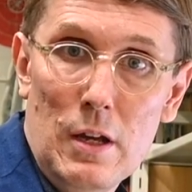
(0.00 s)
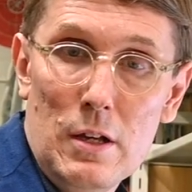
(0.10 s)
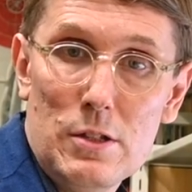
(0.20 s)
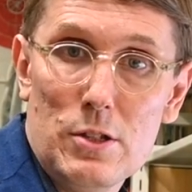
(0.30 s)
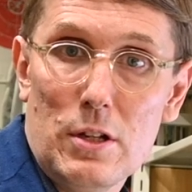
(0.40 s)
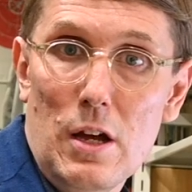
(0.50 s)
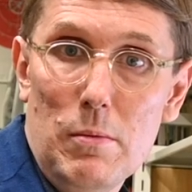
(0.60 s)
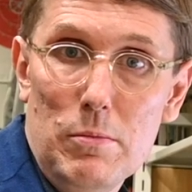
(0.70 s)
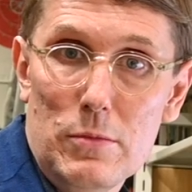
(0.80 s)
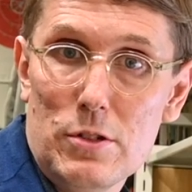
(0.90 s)

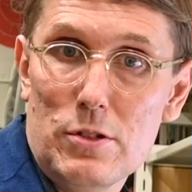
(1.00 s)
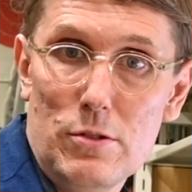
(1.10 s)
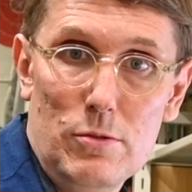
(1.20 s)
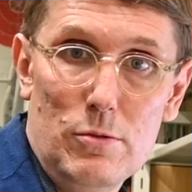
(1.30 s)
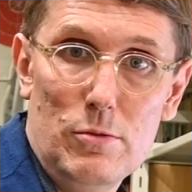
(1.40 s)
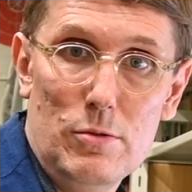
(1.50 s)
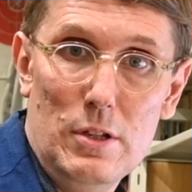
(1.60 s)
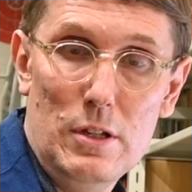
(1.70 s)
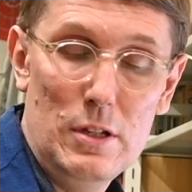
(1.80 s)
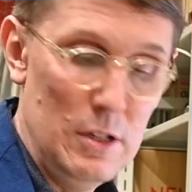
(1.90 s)
succumbed to
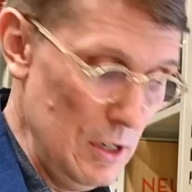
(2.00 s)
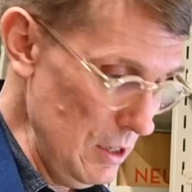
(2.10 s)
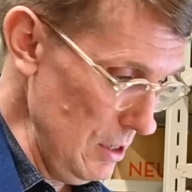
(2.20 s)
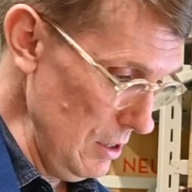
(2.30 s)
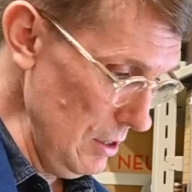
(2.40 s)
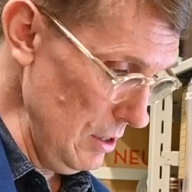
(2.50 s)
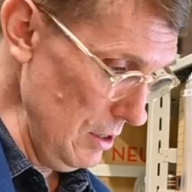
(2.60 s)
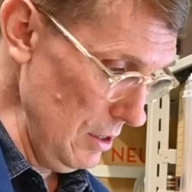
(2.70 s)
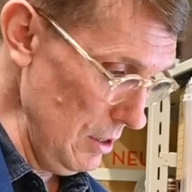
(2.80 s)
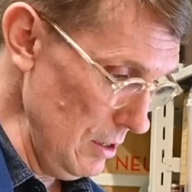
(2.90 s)
the
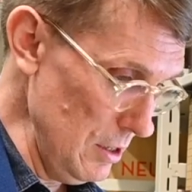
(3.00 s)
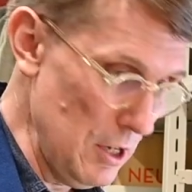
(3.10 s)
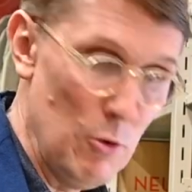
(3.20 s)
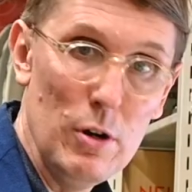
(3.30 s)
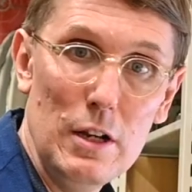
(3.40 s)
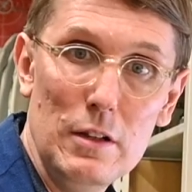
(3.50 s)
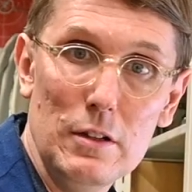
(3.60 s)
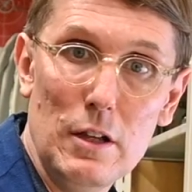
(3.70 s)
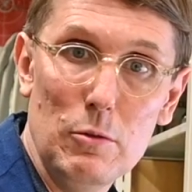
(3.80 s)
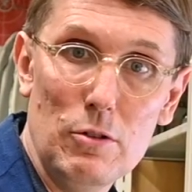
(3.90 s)
tyranny
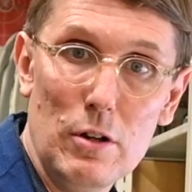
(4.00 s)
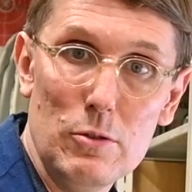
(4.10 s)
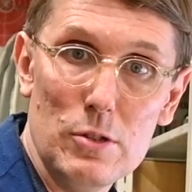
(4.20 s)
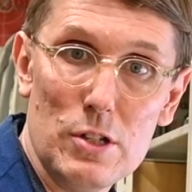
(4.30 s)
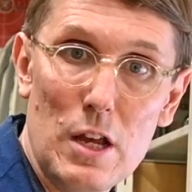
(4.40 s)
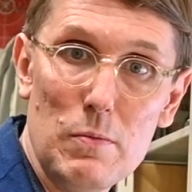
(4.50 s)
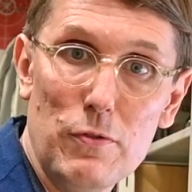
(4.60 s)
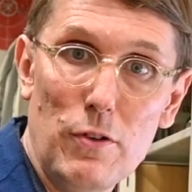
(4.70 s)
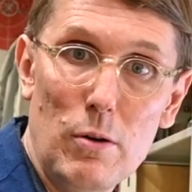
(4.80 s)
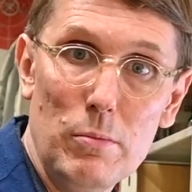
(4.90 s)
that they were trying to escape
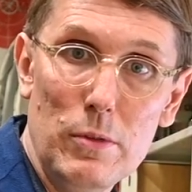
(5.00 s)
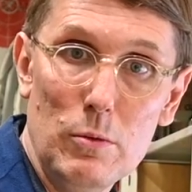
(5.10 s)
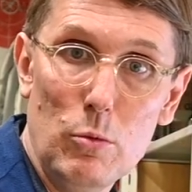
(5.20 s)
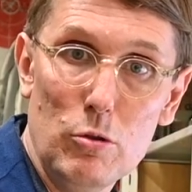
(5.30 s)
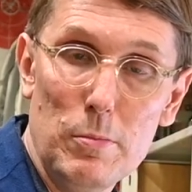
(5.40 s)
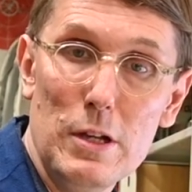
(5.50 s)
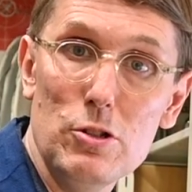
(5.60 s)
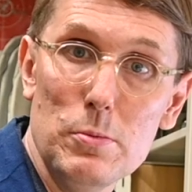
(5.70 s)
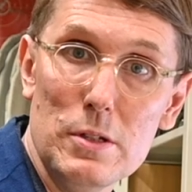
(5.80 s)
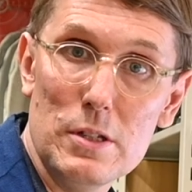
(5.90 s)
from. In Walter
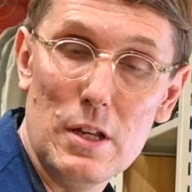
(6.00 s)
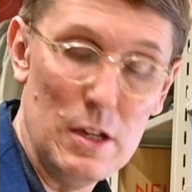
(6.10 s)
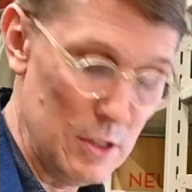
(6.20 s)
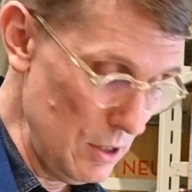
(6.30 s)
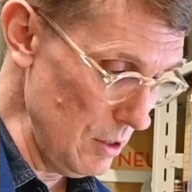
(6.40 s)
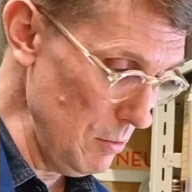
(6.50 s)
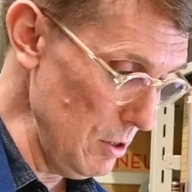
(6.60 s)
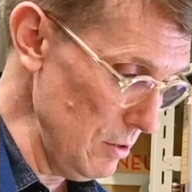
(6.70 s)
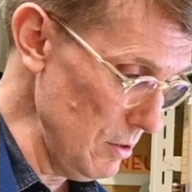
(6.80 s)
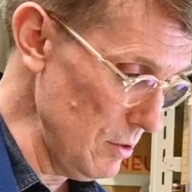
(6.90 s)
Benjamin's case, he
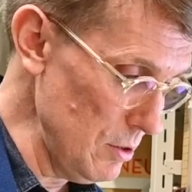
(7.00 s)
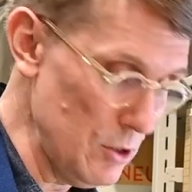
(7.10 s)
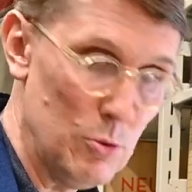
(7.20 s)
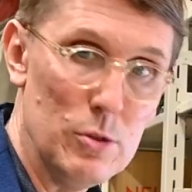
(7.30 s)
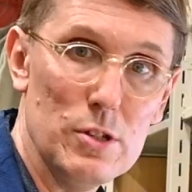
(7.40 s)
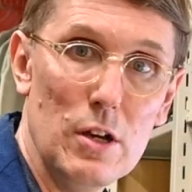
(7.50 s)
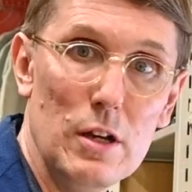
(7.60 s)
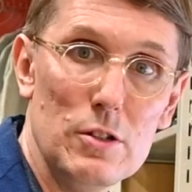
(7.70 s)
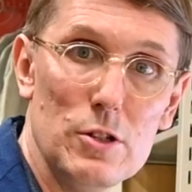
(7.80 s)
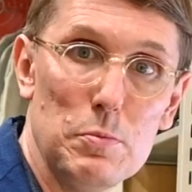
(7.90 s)
committed
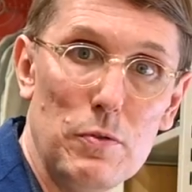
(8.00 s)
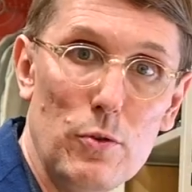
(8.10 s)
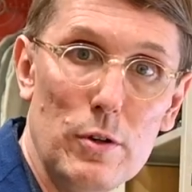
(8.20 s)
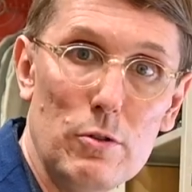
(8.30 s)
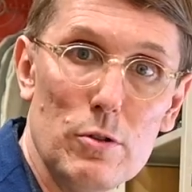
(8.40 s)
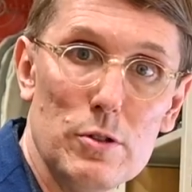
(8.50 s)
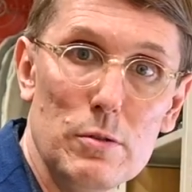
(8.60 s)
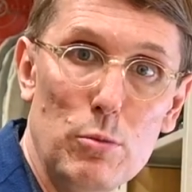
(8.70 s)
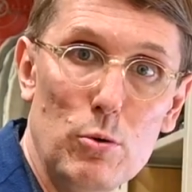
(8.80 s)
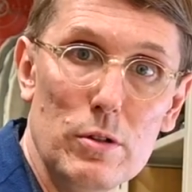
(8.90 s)
suicide just before he crossed
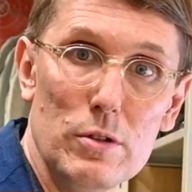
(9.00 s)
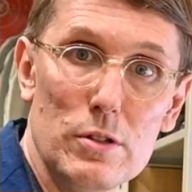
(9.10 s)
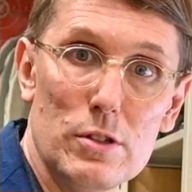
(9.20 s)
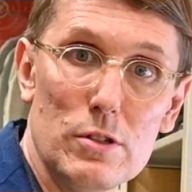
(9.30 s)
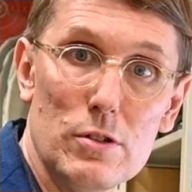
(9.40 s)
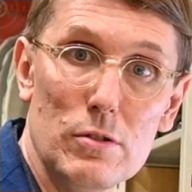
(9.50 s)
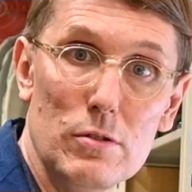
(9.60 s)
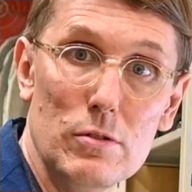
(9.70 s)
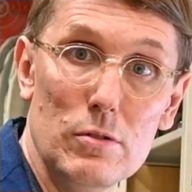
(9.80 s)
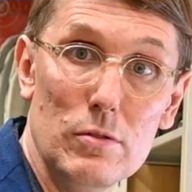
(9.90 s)
the borders
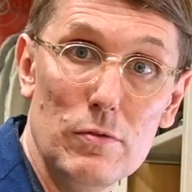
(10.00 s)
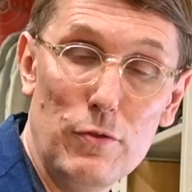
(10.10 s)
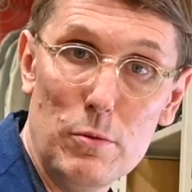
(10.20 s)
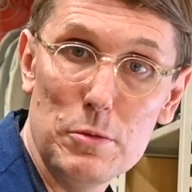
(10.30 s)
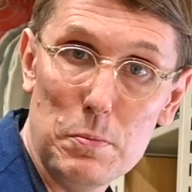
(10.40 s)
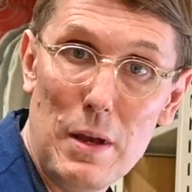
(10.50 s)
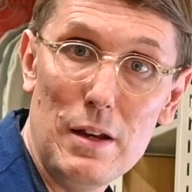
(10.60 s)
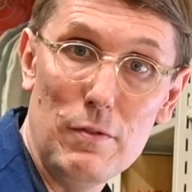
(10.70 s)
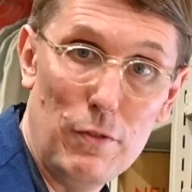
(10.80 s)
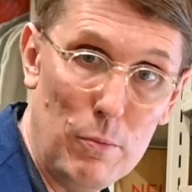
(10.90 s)
from
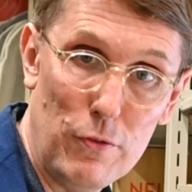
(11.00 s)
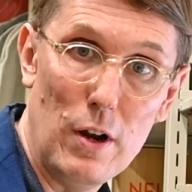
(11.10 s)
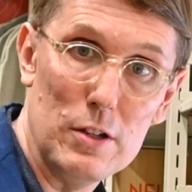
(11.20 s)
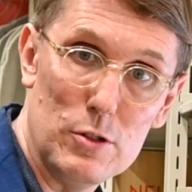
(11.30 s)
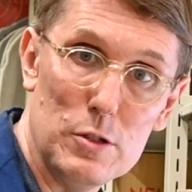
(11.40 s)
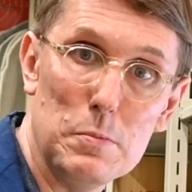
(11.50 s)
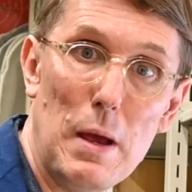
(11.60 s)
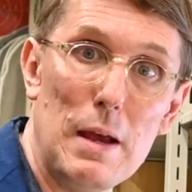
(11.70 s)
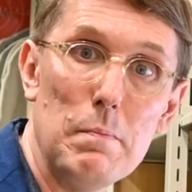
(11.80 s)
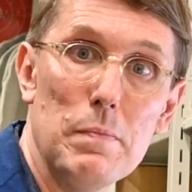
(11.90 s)
France to Spain.